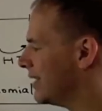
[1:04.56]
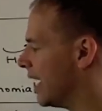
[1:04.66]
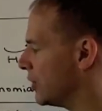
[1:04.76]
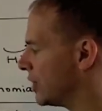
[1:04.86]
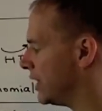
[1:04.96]

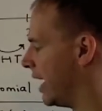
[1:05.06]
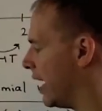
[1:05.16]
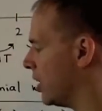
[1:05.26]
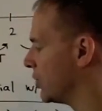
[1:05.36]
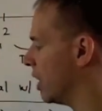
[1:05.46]
Tails to
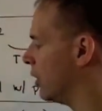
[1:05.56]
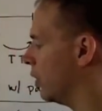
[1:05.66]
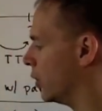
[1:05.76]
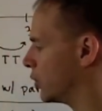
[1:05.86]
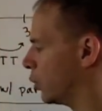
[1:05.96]
tails,
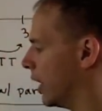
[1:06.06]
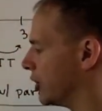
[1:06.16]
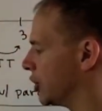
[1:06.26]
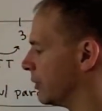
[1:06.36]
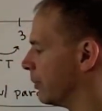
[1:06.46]
no
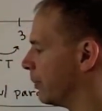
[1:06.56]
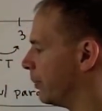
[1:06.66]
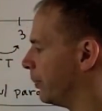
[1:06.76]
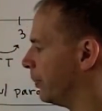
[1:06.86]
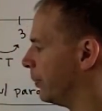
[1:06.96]
switch.
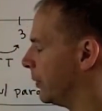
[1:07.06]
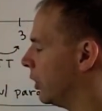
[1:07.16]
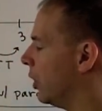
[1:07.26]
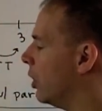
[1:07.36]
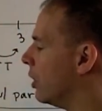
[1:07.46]

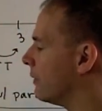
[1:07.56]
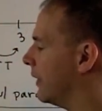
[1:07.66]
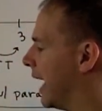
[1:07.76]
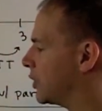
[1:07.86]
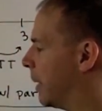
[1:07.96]
For
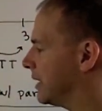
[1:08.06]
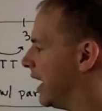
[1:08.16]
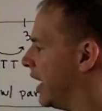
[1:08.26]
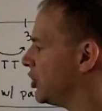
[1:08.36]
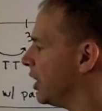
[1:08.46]
the
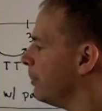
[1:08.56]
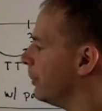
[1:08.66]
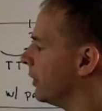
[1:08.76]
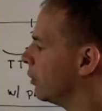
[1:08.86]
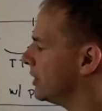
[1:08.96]
expectation,
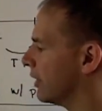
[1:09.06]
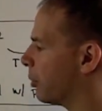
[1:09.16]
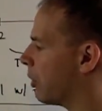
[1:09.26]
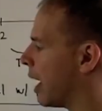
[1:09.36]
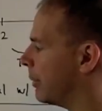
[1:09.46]
take the
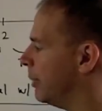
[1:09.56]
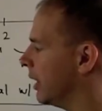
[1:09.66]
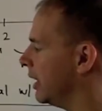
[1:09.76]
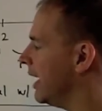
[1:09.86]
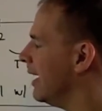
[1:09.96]

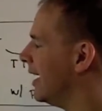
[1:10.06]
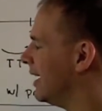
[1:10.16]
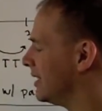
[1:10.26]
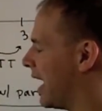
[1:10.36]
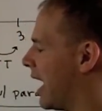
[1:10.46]
probability
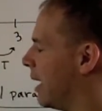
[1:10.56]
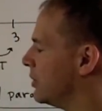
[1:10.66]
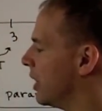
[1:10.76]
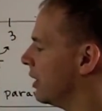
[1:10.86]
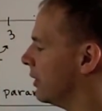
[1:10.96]

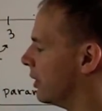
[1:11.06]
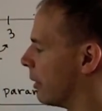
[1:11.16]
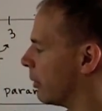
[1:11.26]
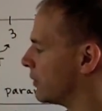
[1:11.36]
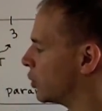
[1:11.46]
times the
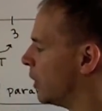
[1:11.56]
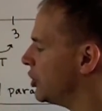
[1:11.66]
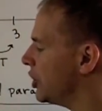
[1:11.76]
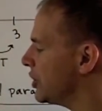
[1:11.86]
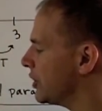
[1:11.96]
number of
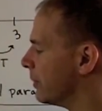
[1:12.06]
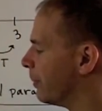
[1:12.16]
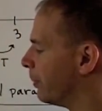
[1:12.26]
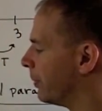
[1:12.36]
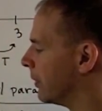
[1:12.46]
switches,
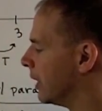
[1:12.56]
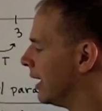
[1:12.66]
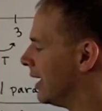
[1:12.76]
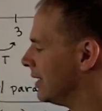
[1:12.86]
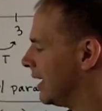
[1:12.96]

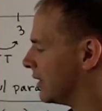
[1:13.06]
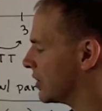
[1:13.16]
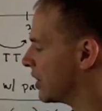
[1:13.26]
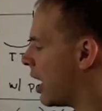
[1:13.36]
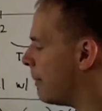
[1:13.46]
take the
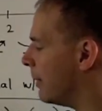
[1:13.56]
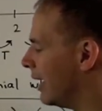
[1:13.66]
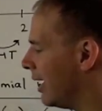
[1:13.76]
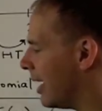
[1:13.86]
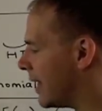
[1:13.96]
sum,
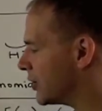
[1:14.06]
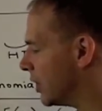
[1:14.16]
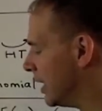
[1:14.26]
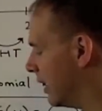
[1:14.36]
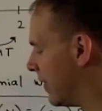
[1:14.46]
and that's
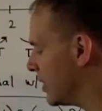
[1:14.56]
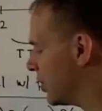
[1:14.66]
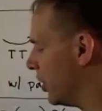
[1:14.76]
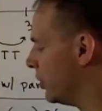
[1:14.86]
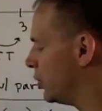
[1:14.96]
going to give us
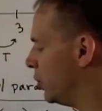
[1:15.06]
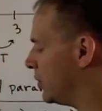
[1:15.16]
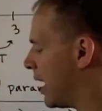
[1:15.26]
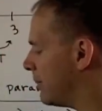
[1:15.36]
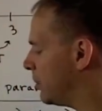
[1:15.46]
two
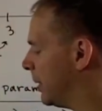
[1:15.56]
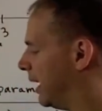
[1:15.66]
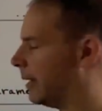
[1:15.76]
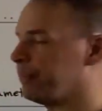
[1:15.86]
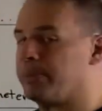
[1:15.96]
times
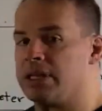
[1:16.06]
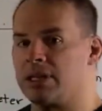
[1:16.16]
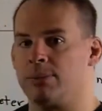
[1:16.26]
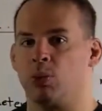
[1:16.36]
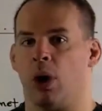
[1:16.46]
P
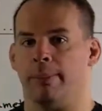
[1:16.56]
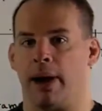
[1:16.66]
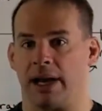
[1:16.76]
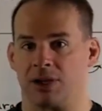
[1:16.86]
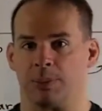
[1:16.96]
times one
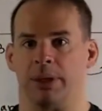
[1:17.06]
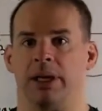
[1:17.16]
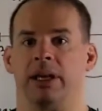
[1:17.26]
minus P.